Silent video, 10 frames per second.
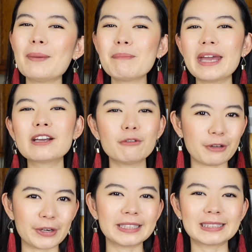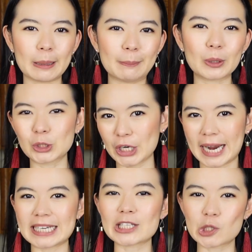and make a very simple
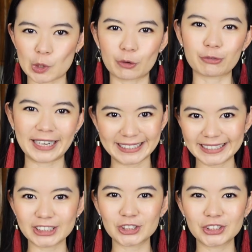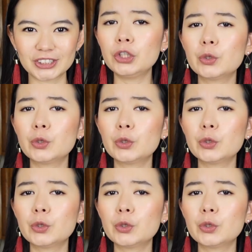Chinese stir-fry dish.